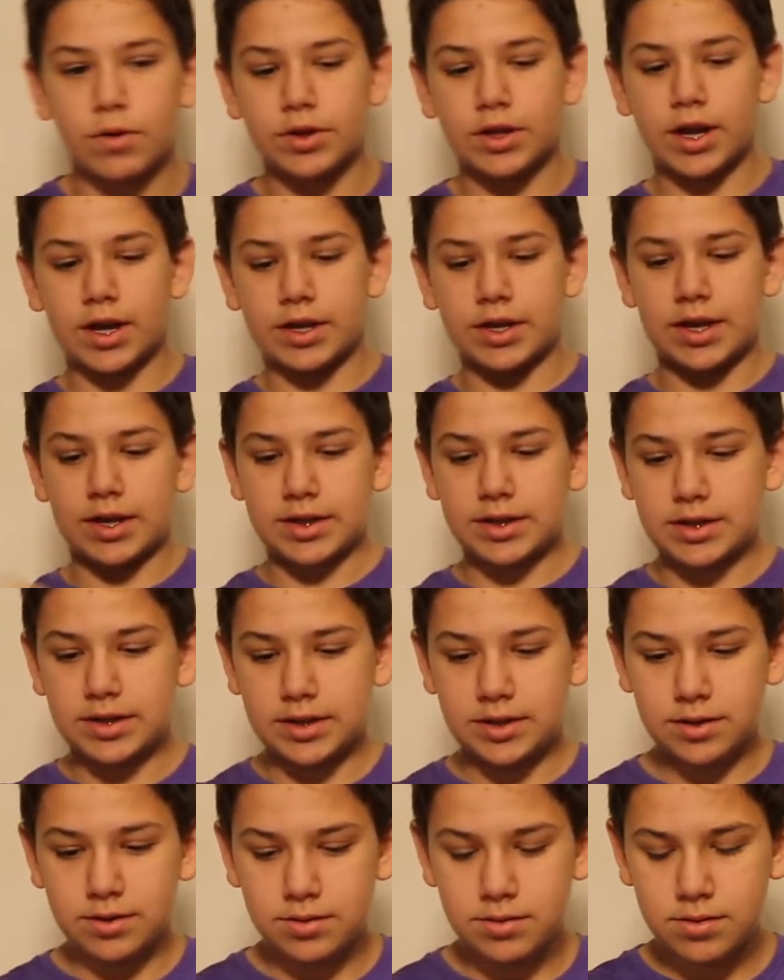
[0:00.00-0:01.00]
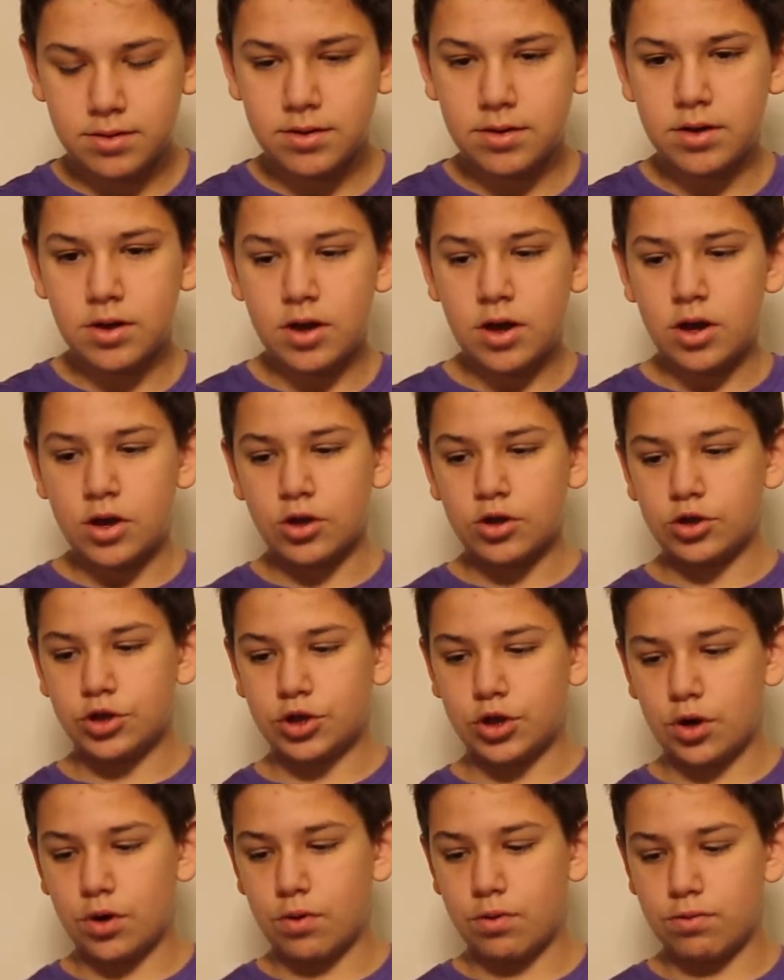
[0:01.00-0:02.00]
one like this.
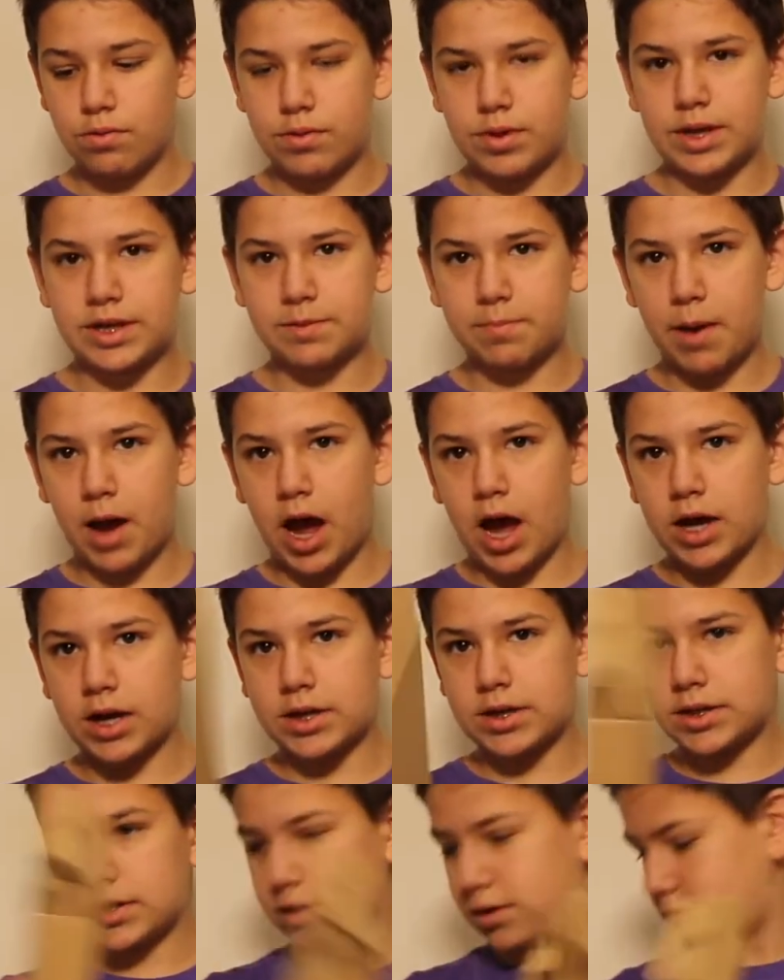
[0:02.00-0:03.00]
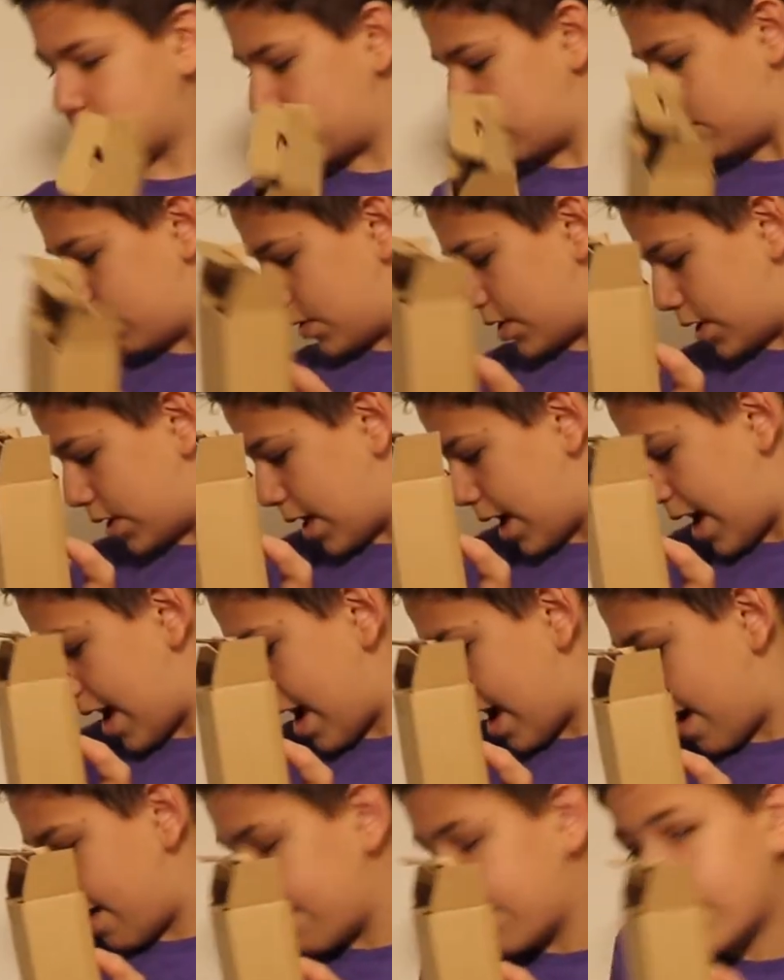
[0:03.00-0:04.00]
So this box will
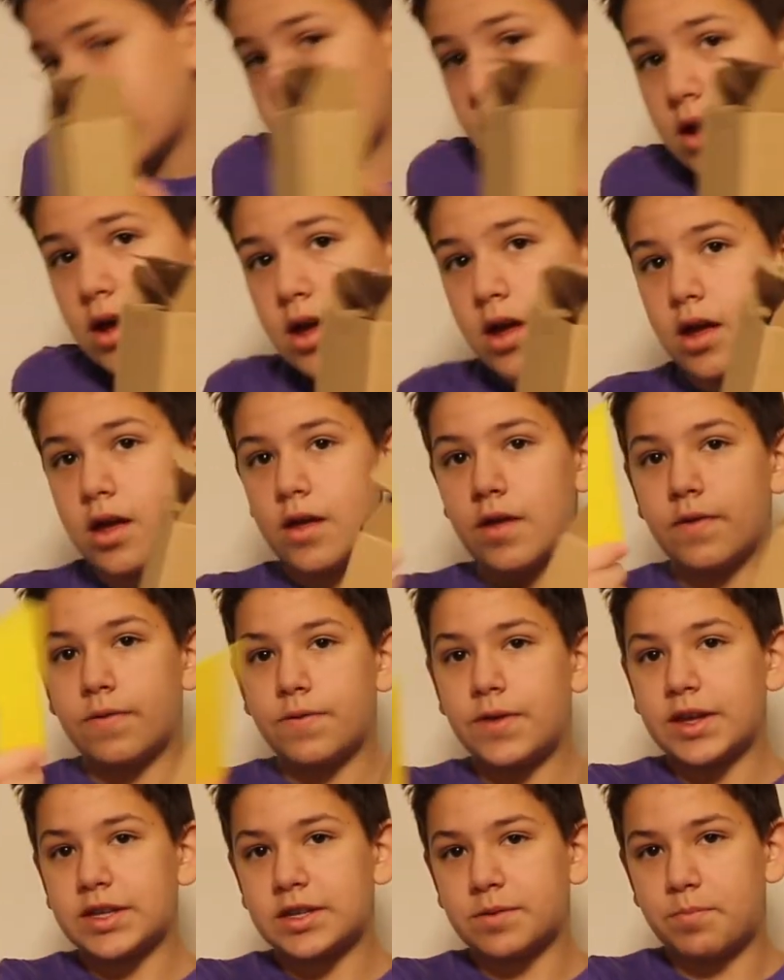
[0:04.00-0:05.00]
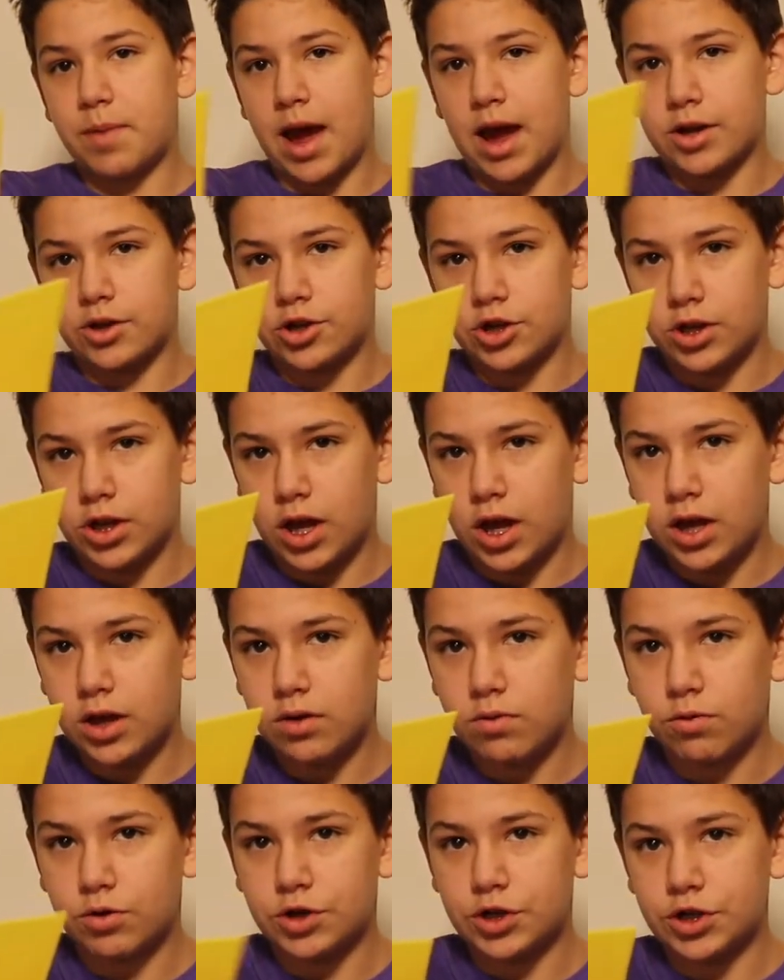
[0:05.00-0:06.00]
have this
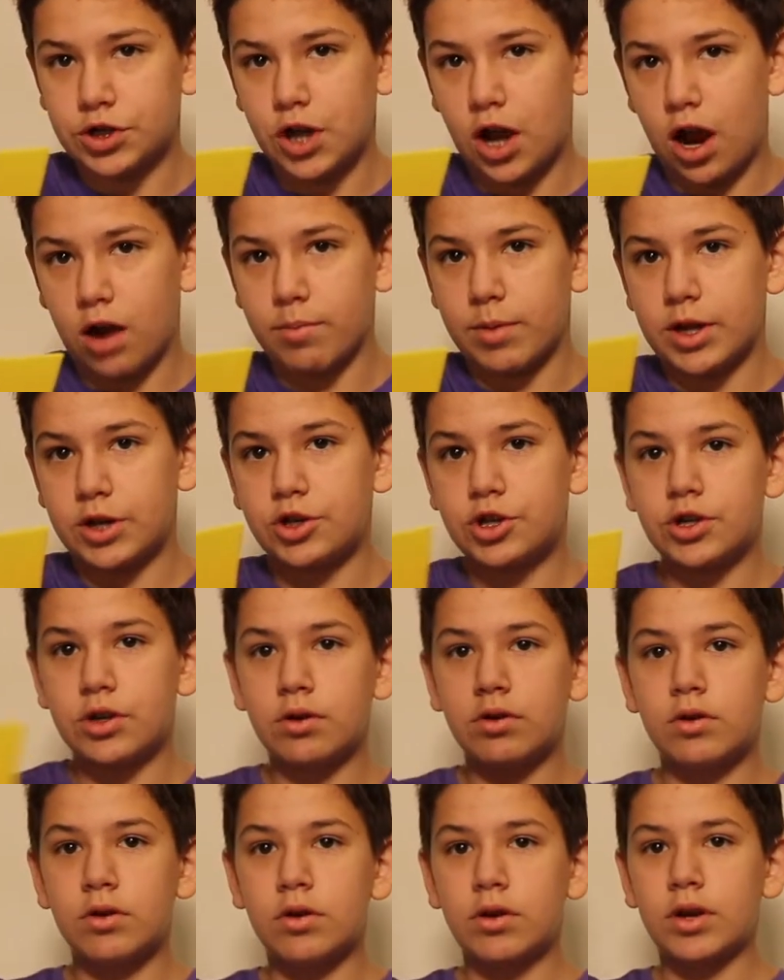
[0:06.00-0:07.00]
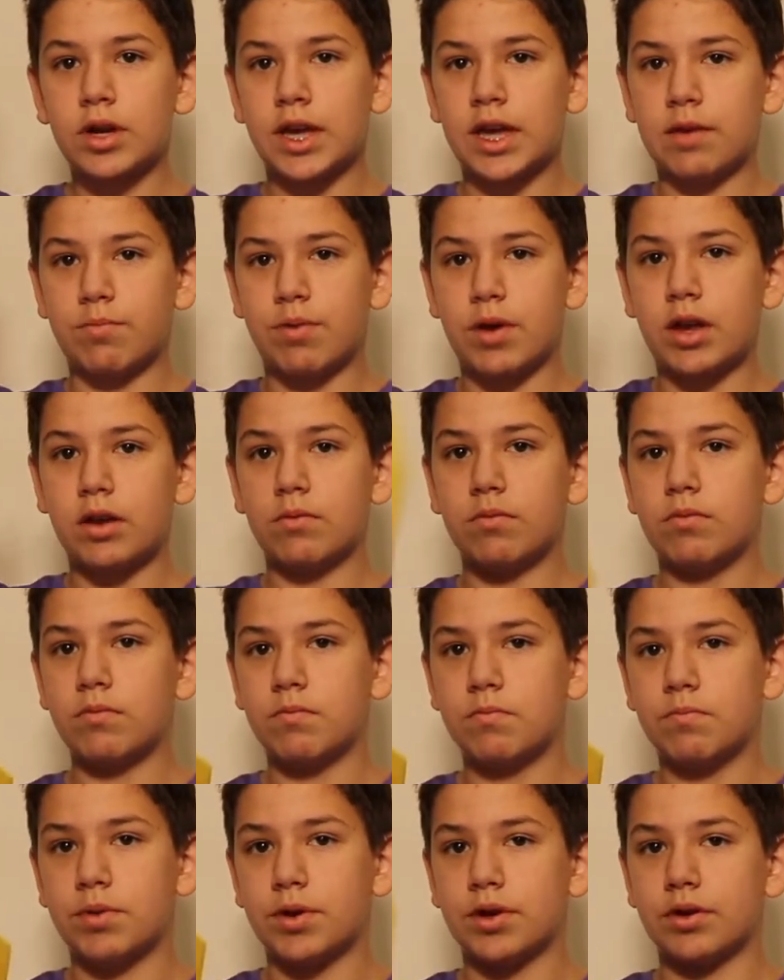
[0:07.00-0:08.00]
spatula, which is garbage. Keep it,
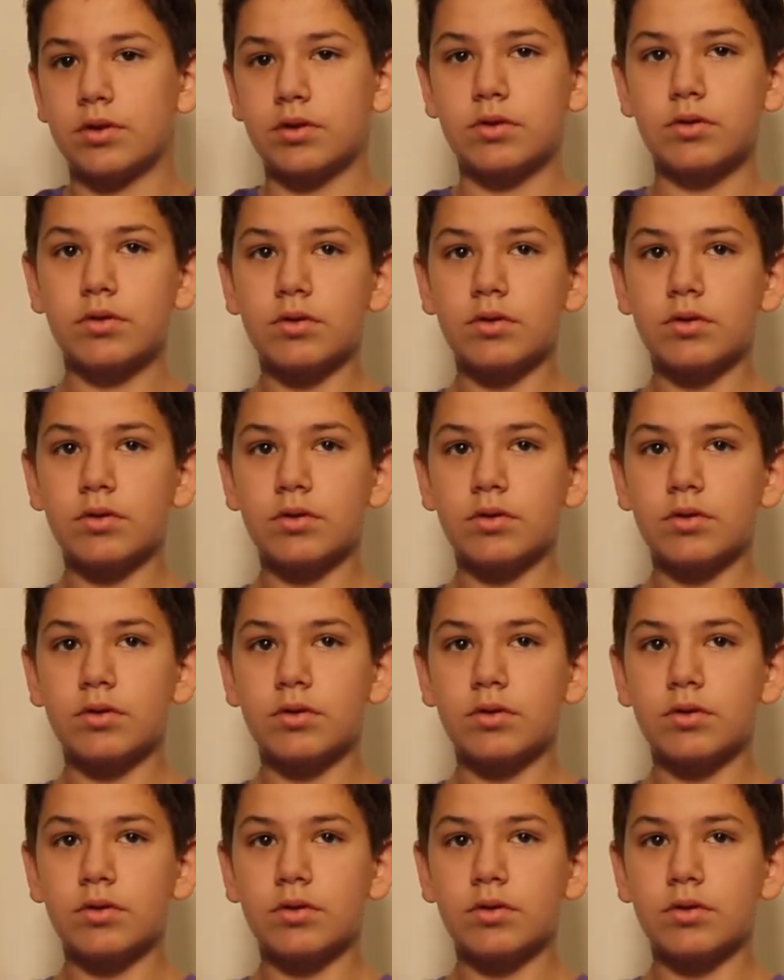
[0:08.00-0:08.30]
but